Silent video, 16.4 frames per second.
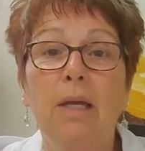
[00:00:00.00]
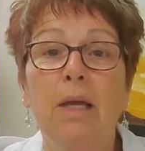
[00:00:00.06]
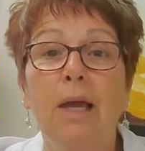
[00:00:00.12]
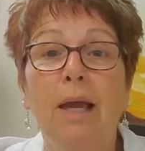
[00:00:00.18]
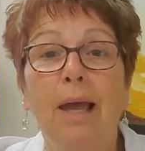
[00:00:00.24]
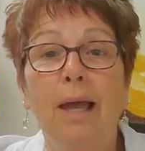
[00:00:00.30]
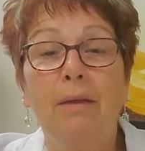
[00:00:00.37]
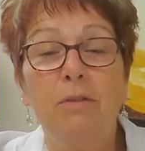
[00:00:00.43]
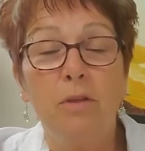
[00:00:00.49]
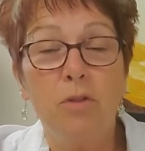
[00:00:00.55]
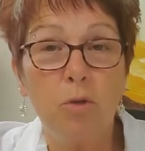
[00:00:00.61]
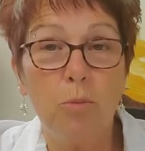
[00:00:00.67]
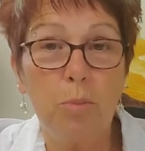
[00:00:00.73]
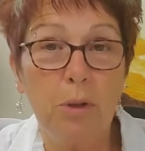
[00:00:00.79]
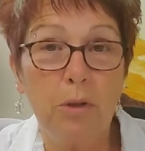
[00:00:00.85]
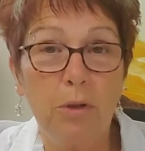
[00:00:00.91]
and these are
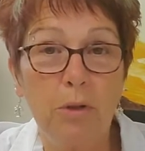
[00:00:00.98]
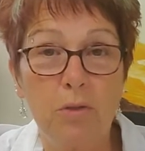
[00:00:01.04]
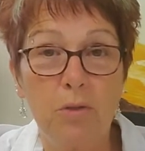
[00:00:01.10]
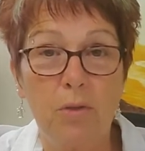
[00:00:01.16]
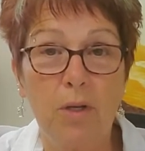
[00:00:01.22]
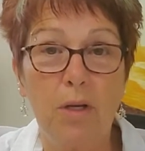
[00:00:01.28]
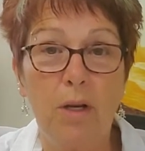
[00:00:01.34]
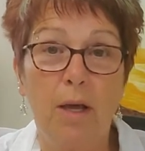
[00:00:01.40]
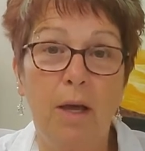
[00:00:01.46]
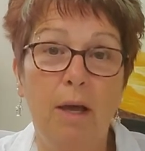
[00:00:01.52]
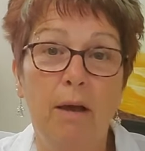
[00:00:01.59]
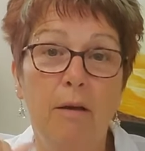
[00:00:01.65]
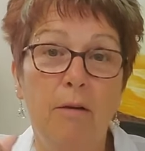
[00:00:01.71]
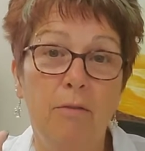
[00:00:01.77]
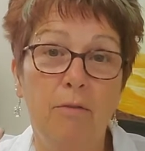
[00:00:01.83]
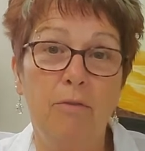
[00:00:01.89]
builders that
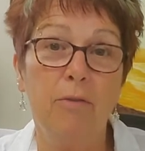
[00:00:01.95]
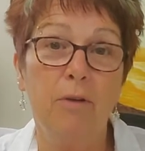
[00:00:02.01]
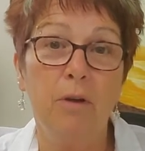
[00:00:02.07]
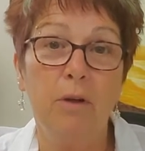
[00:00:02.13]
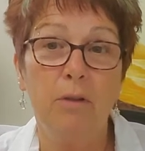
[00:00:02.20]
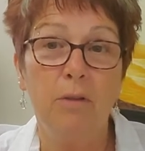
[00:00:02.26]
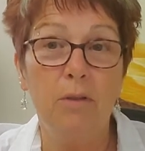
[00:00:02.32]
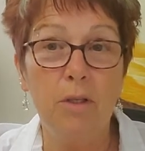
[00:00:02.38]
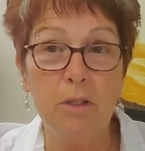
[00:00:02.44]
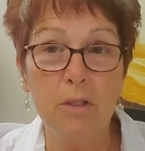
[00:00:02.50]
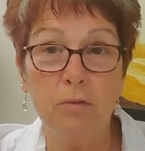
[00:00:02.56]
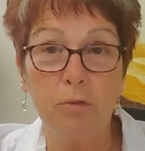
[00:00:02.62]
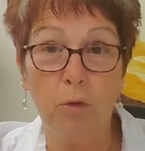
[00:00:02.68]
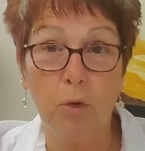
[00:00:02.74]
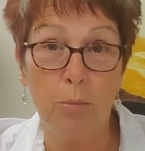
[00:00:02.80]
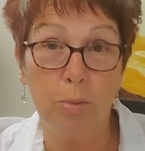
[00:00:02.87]
have these
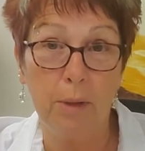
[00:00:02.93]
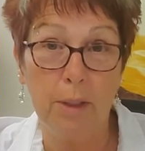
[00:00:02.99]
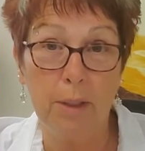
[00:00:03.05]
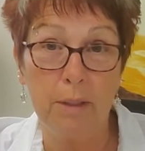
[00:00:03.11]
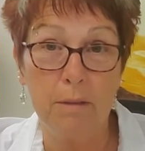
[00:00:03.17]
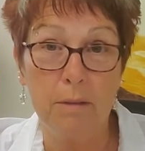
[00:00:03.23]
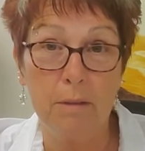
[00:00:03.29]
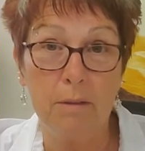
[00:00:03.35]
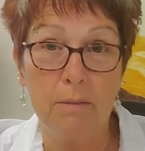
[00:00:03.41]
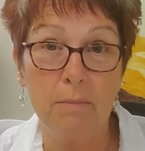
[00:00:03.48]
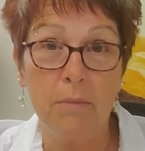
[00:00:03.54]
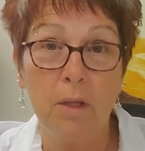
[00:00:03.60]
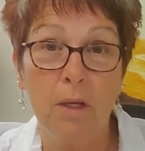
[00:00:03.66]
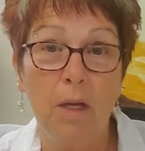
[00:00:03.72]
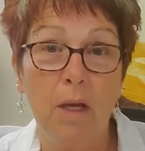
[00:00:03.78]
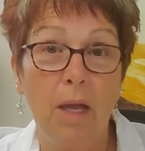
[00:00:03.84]
floor plans
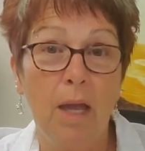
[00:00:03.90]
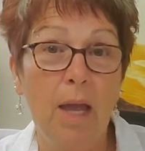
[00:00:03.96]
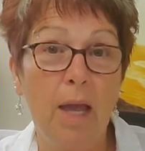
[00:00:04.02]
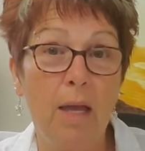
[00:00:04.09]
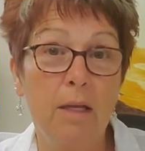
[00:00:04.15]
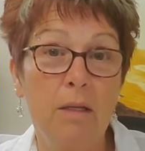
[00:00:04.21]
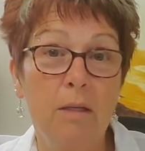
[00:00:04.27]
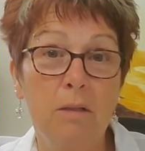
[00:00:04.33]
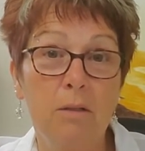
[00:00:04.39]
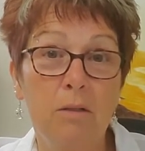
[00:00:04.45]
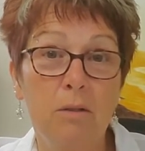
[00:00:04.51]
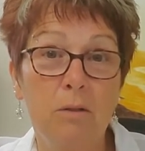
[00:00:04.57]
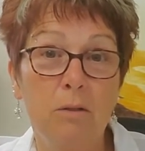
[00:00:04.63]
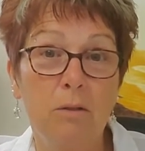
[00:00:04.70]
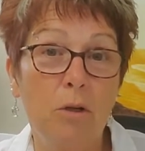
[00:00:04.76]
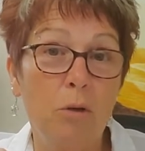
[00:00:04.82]
and
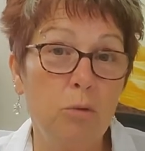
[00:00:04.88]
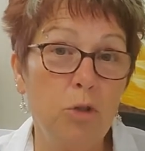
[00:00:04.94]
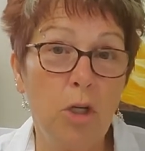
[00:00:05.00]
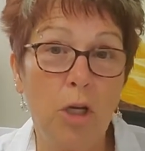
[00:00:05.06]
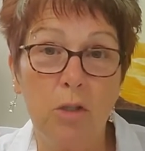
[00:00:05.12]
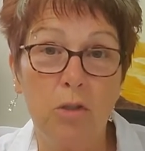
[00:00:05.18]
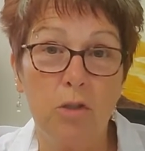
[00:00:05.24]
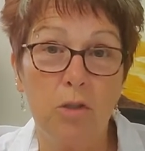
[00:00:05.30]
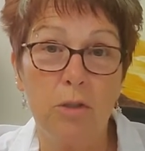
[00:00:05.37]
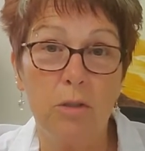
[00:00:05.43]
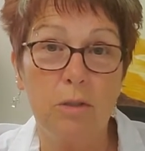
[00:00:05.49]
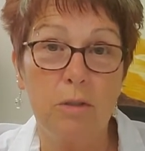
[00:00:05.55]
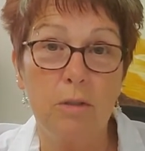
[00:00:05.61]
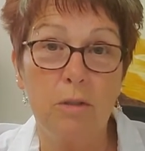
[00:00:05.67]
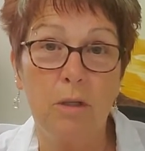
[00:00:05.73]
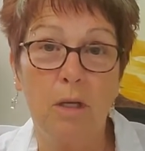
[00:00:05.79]
no
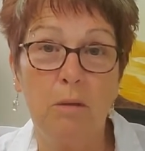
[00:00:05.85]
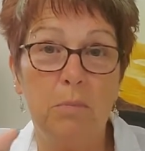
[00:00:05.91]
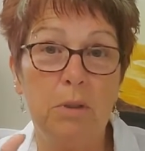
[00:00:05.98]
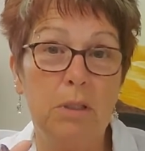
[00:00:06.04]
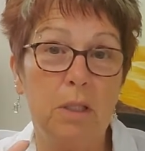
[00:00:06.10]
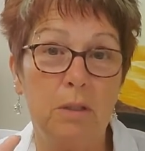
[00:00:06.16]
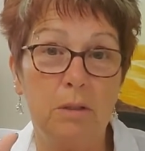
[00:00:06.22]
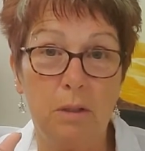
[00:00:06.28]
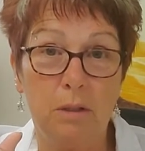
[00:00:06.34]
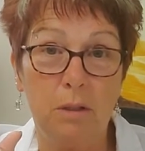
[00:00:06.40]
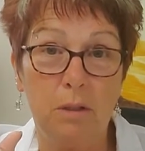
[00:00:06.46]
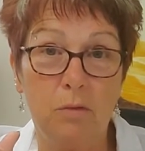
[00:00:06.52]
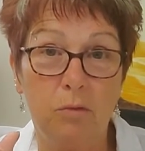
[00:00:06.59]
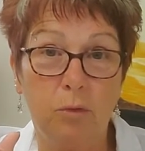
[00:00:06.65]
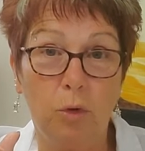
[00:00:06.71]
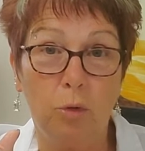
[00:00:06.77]
changes can be done to these
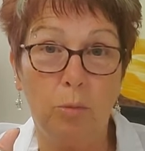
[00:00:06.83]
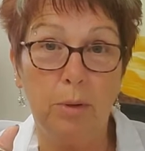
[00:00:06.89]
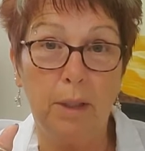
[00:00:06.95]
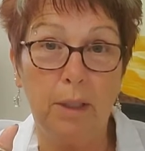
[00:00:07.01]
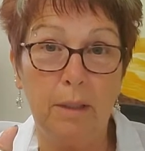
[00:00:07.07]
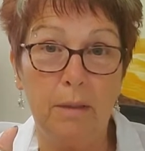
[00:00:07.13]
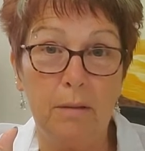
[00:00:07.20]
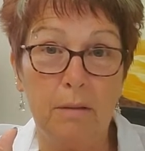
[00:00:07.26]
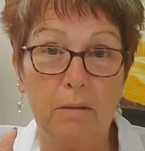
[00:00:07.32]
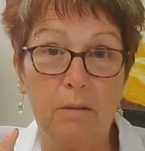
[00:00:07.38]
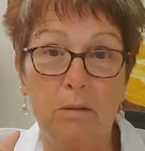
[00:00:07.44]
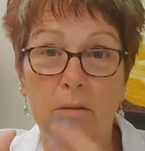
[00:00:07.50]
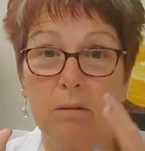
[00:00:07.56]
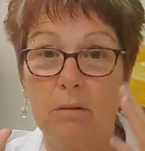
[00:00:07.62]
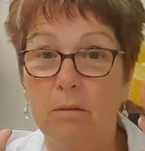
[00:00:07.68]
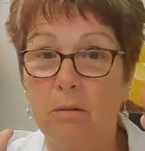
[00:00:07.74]
floor
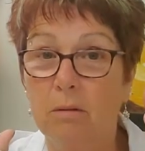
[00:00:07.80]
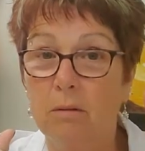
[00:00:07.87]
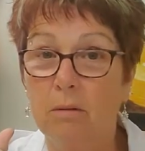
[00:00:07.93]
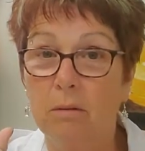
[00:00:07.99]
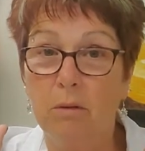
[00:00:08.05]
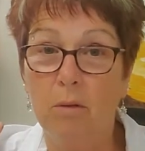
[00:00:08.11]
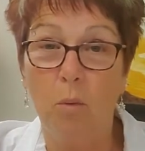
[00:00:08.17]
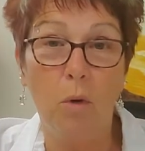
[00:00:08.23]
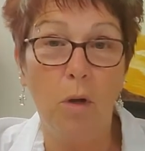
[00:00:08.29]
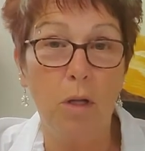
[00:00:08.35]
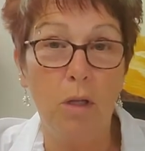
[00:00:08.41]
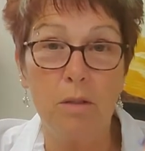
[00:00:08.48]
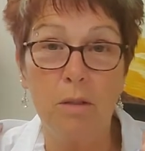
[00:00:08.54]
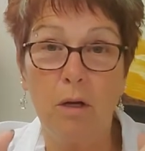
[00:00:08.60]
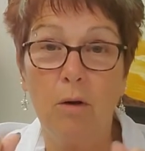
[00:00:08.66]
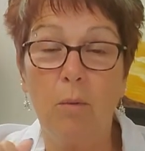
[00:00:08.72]
plans. The
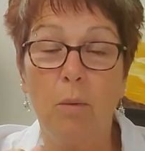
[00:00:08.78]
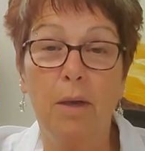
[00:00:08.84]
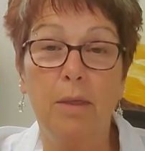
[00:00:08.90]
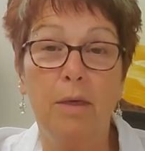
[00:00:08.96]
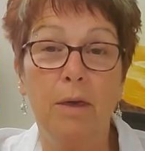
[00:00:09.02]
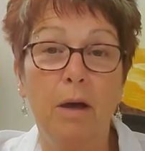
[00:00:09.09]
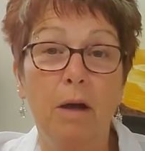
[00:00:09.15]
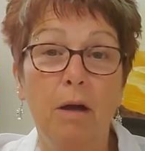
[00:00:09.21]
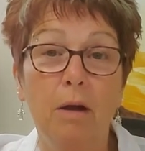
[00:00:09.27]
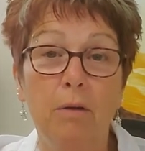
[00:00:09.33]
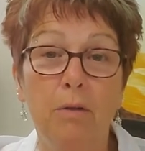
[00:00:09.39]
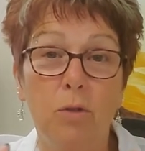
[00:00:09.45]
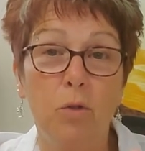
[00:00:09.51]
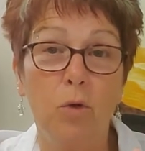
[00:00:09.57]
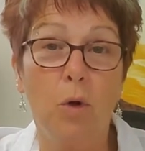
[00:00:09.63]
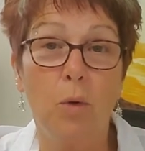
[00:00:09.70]
walls are where they are,
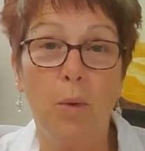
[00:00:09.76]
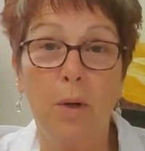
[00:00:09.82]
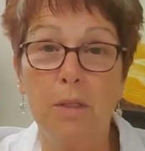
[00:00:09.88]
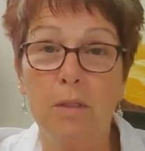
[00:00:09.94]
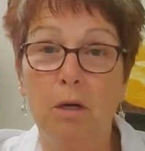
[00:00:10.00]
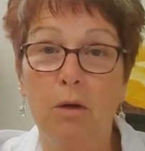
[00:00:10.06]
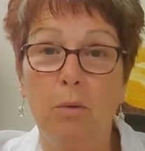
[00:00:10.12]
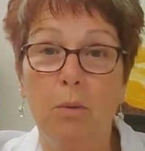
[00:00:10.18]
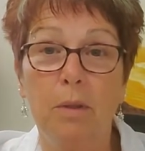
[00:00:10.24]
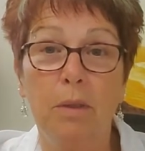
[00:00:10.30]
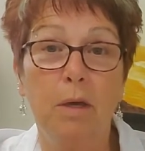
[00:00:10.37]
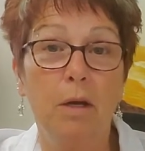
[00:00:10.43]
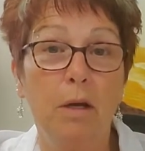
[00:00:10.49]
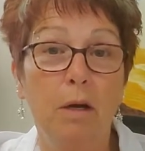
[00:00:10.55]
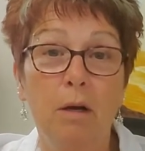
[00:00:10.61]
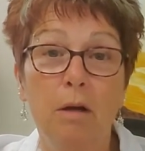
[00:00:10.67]
the doorways are where they
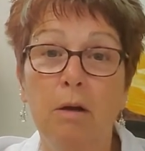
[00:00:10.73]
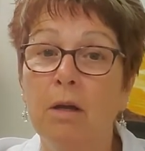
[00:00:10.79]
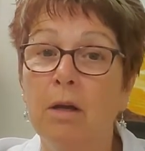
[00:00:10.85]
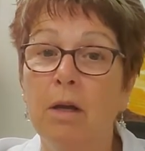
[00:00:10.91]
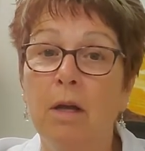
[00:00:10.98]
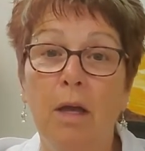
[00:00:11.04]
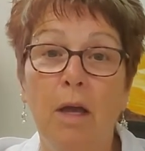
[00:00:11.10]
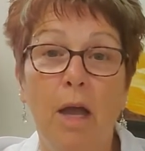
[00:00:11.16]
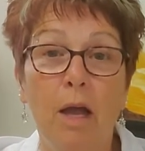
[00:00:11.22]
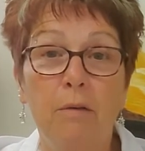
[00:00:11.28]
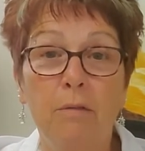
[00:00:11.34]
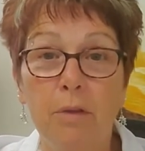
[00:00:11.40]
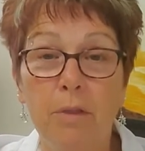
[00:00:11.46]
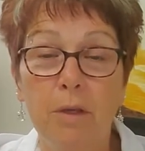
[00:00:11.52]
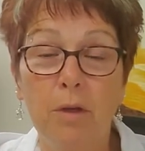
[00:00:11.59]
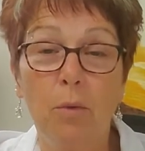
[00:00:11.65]
are,
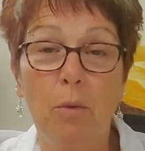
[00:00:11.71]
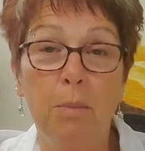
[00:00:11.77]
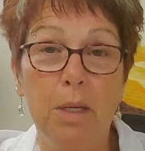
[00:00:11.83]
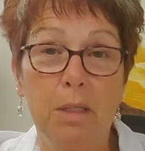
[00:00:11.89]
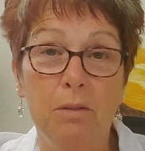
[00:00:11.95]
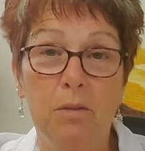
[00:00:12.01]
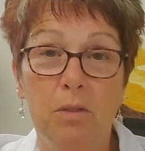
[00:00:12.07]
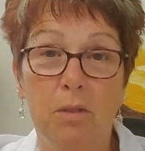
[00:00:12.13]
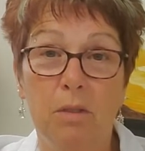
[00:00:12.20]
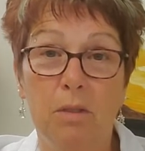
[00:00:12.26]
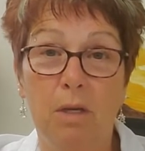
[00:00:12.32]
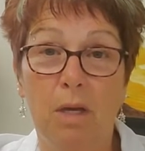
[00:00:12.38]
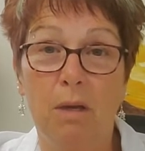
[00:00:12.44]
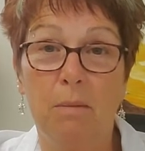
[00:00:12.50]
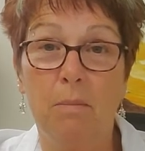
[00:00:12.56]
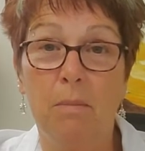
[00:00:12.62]
everything remains the
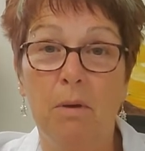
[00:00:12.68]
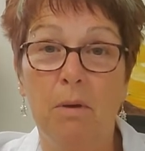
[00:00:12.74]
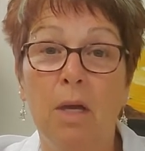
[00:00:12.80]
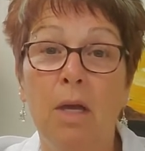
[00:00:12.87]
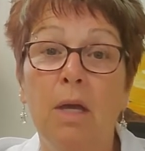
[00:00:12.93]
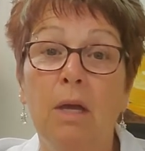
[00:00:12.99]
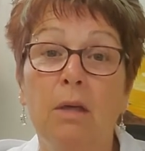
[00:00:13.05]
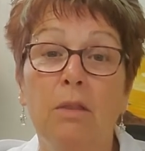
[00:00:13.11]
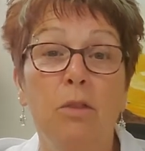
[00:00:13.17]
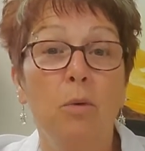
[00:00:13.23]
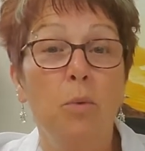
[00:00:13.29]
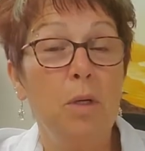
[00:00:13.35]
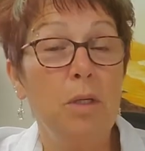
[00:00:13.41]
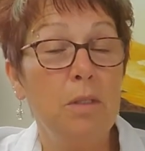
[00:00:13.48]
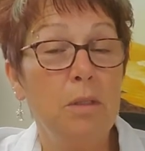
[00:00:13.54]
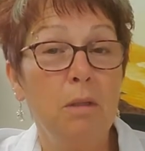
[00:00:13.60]
same. The
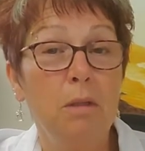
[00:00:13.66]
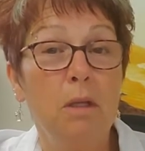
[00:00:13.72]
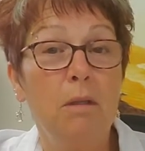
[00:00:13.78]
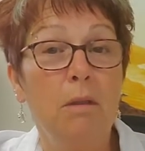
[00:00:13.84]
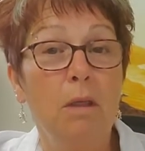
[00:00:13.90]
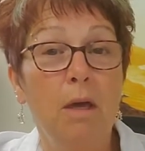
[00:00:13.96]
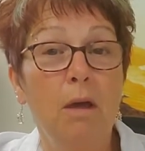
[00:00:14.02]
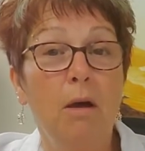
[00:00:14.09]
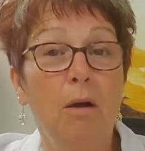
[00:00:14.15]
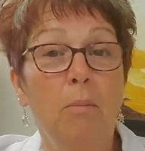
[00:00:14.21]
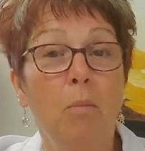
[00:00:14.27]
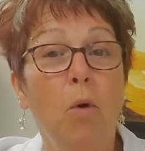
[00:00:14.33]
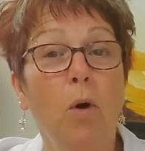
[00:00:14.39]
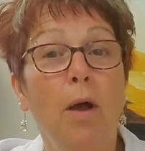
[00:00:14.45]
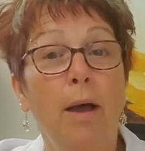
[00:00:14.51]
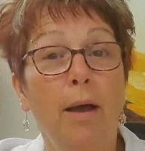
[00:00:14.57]
reason that they are
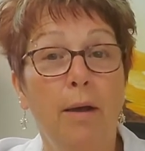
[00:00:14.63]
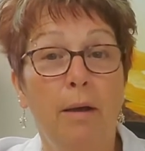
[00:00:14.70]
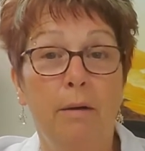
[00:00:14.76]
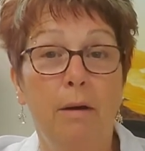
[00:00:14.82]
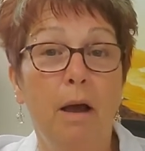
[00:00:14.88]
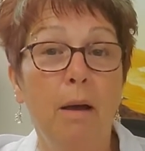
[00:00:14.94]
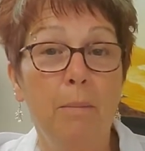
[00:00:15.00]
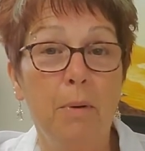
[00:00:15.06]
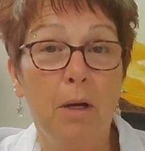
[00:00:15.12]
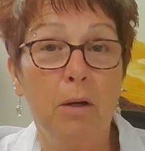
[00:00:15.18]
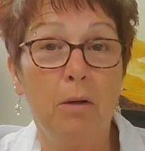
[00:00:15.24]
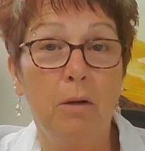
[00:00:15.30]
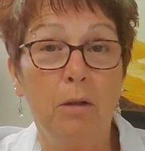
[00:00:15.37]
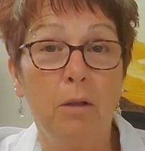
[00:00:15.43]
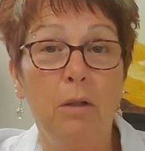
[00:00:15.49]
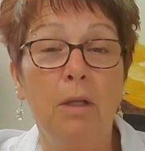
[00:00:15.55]
more
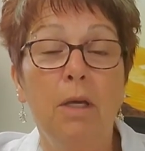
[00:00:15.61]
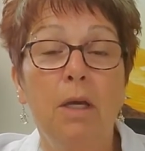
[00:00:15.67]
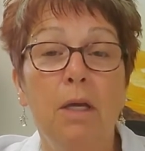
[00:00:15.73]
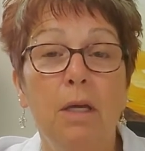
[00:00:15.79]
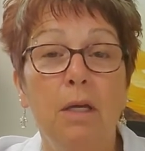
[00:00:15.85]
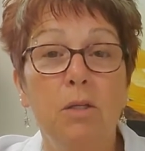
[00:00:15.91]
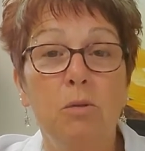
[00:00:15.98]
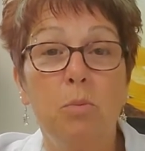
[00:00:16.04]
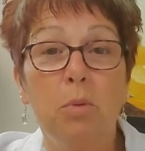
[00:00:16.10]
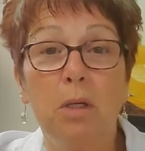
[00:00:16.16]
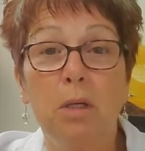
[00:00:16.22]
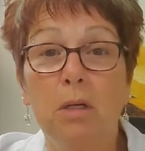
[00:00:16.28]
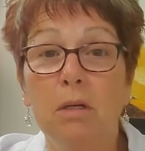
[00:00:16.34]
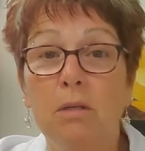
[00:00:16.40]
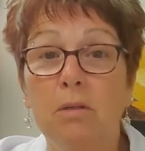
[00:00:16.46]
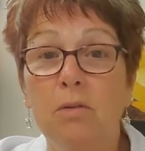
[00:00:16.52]
economical is
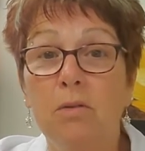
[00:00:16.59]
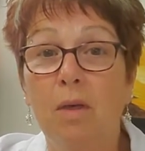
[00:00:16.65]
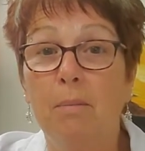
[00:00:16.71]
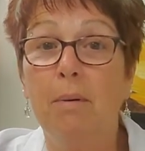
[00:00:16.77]
because they buy